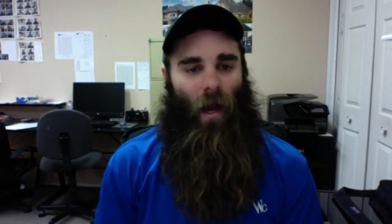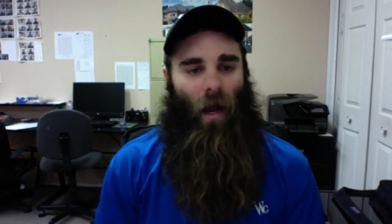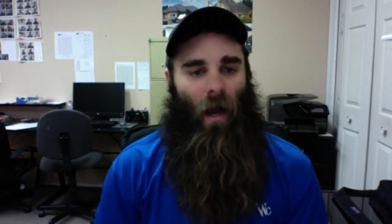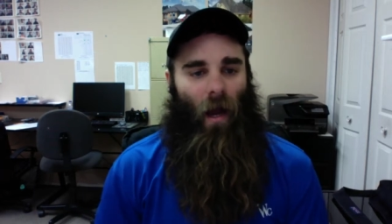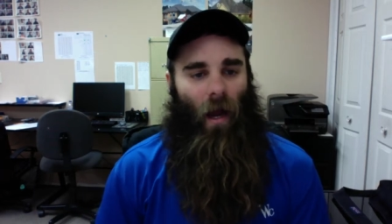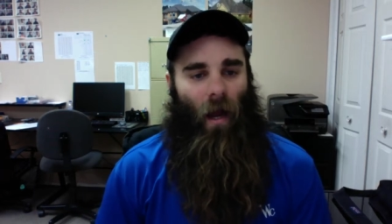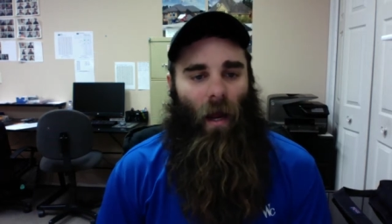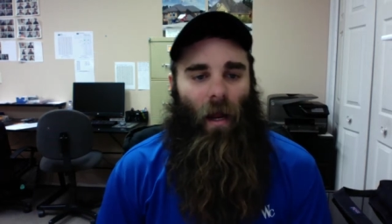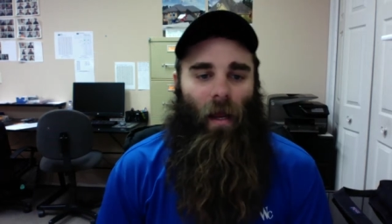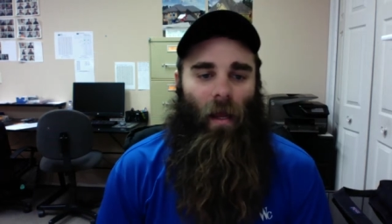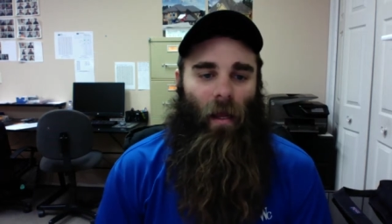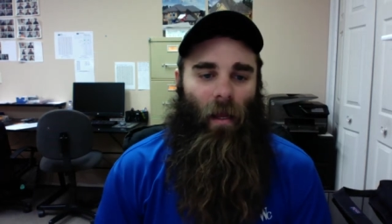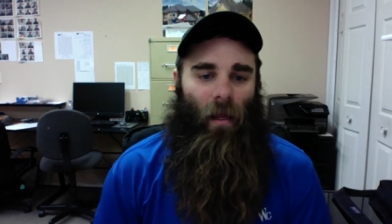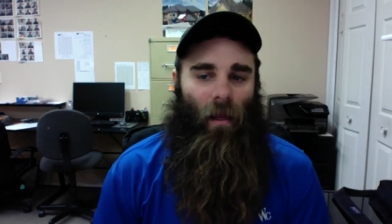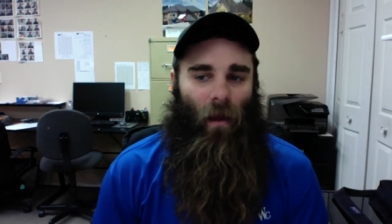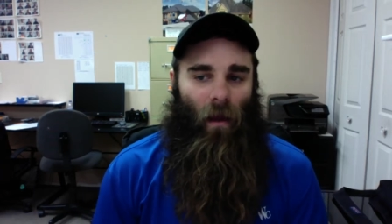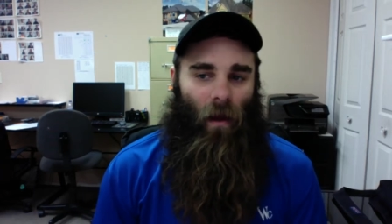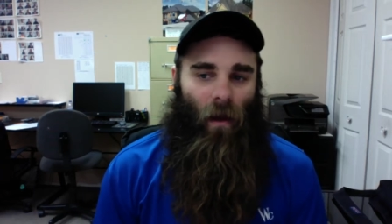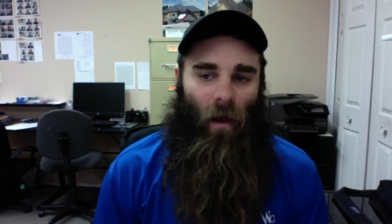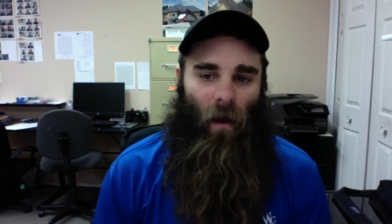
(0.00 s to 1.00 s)

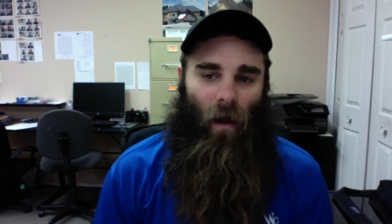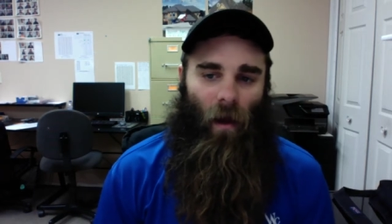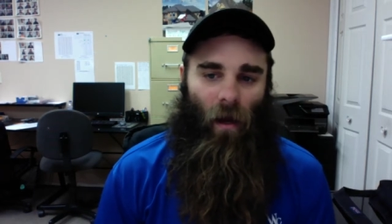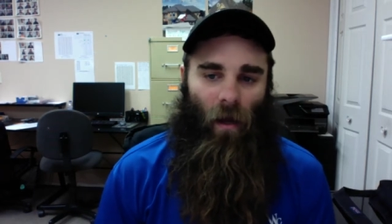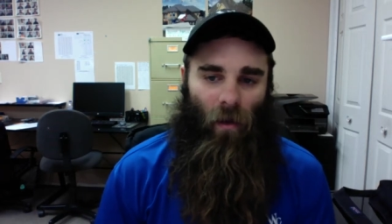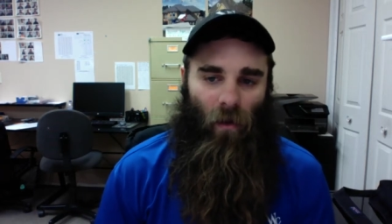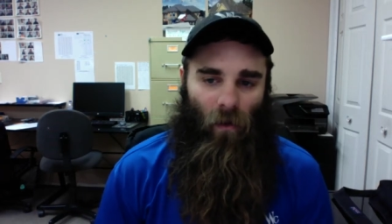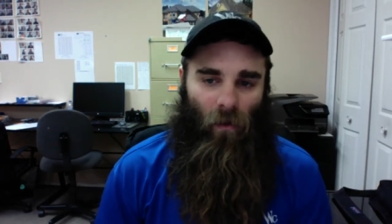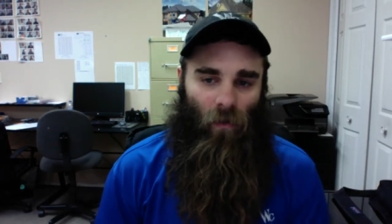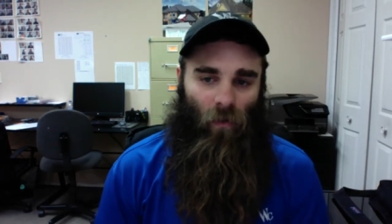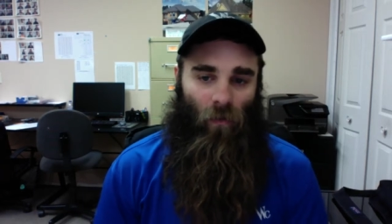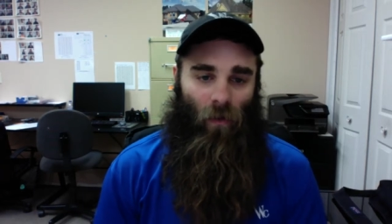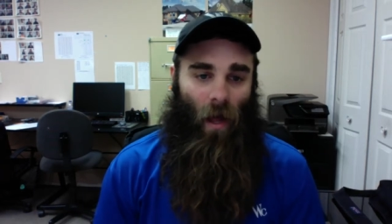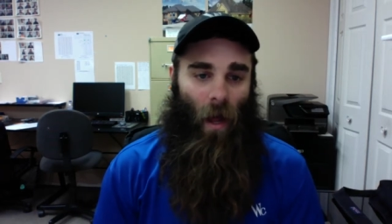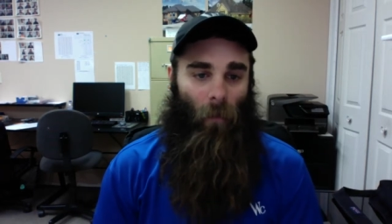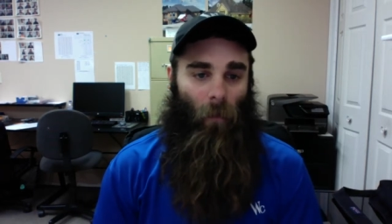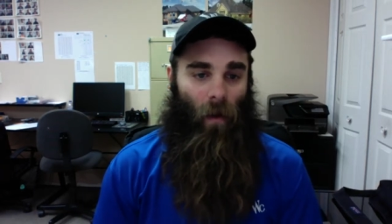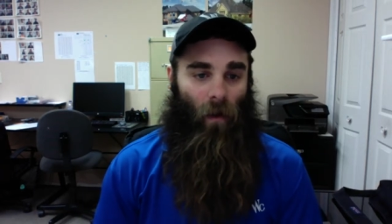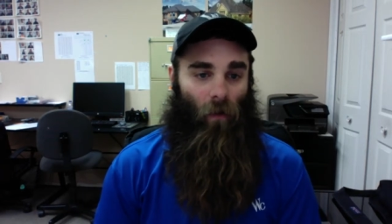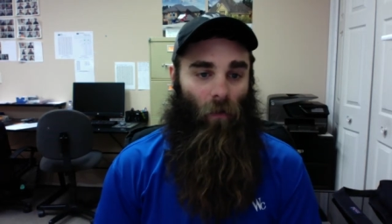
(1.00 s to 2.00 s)
I do a
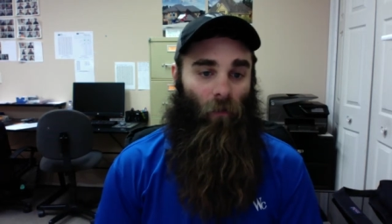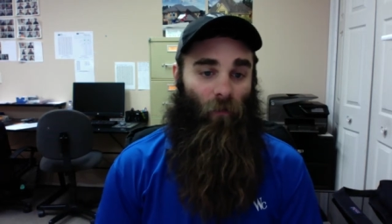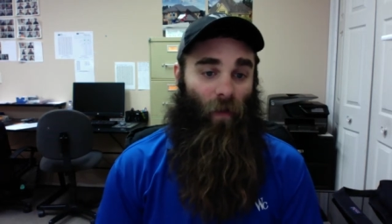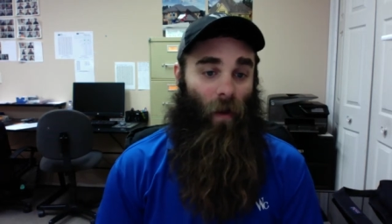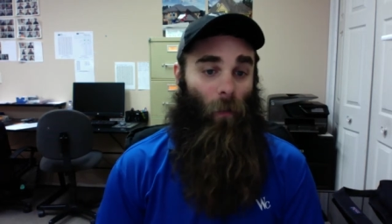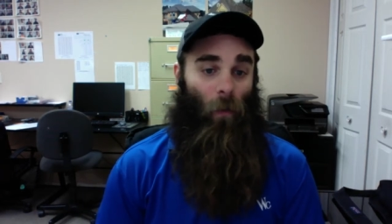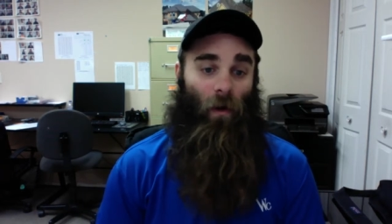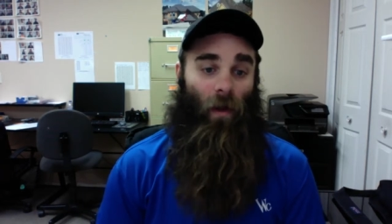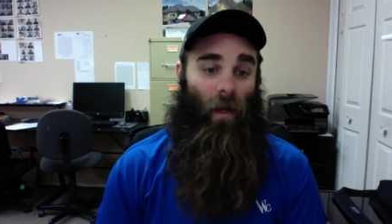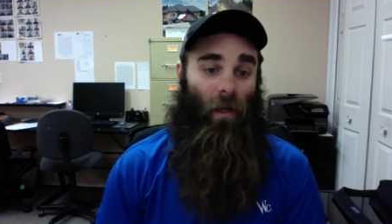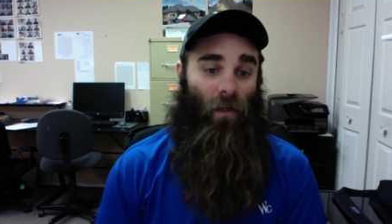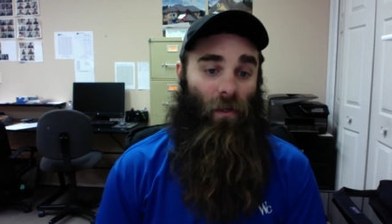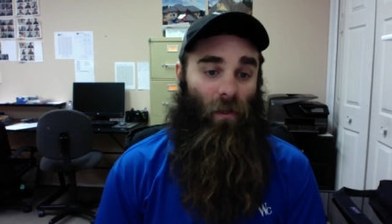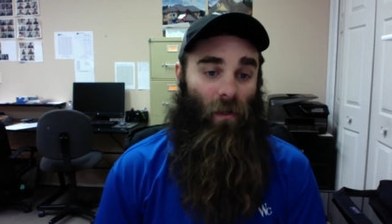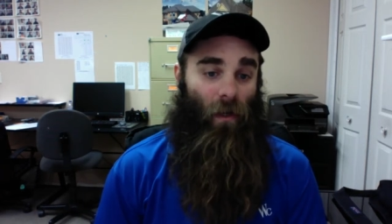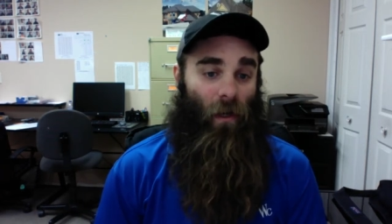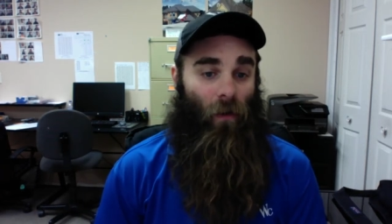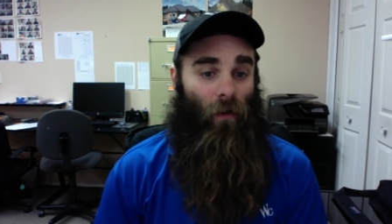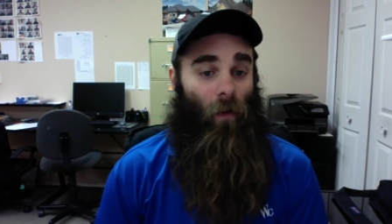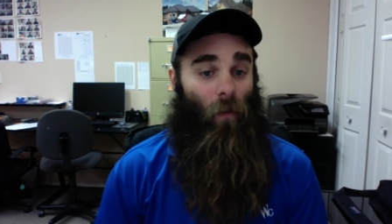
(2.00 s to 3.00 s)
lot of metal
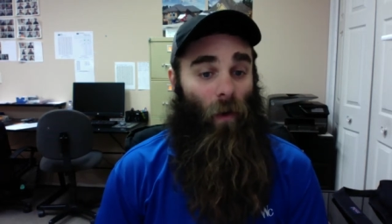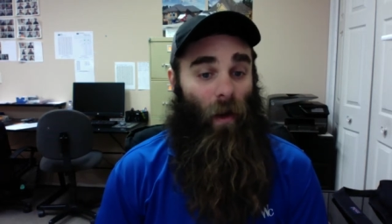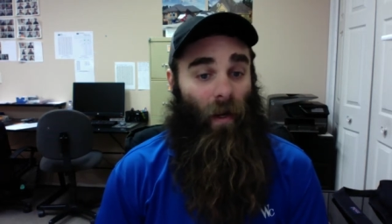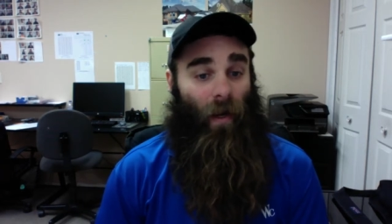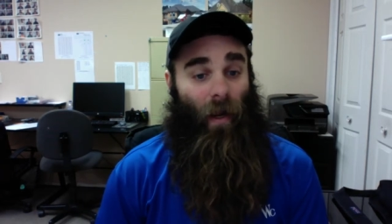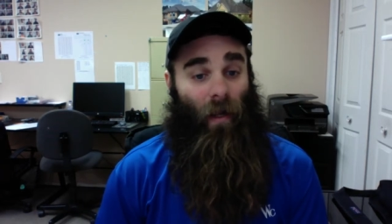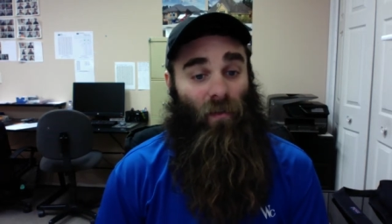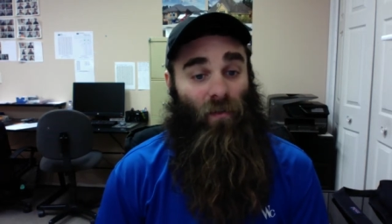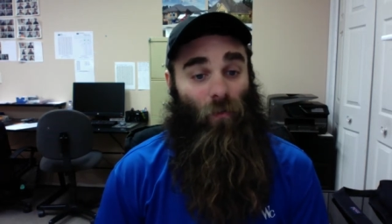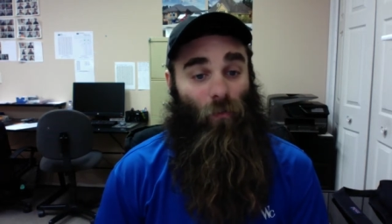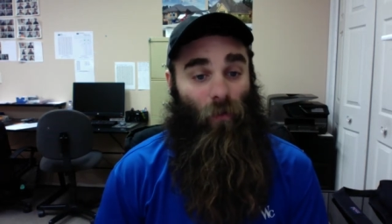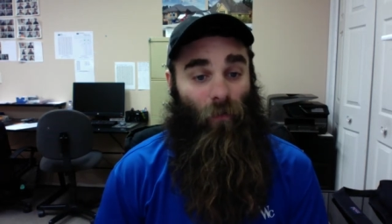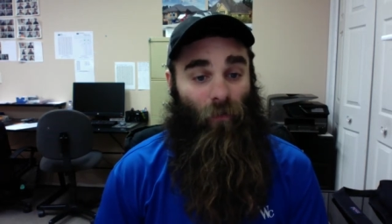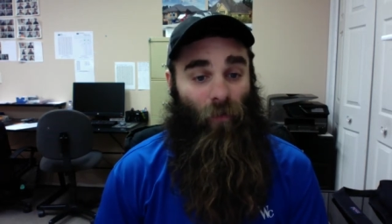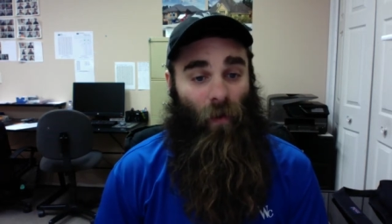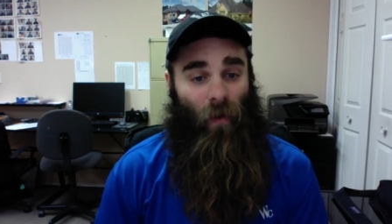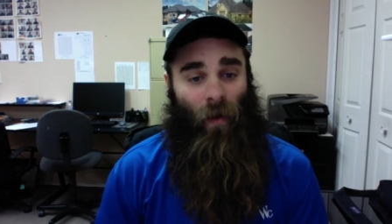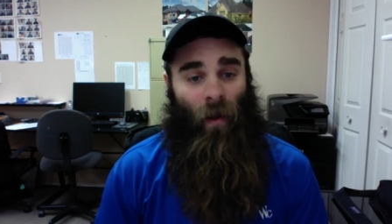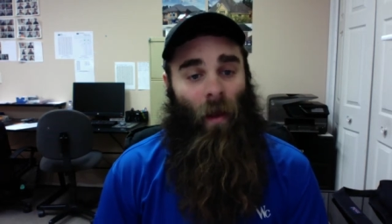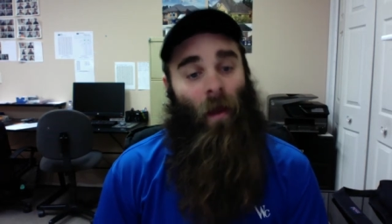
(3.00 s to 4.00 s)
fabrication here at White Castle
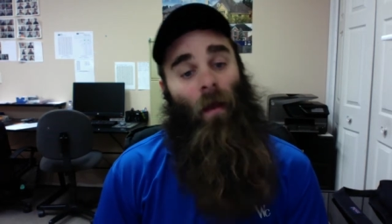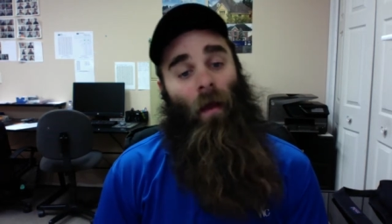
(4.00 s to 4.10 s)
Roofing.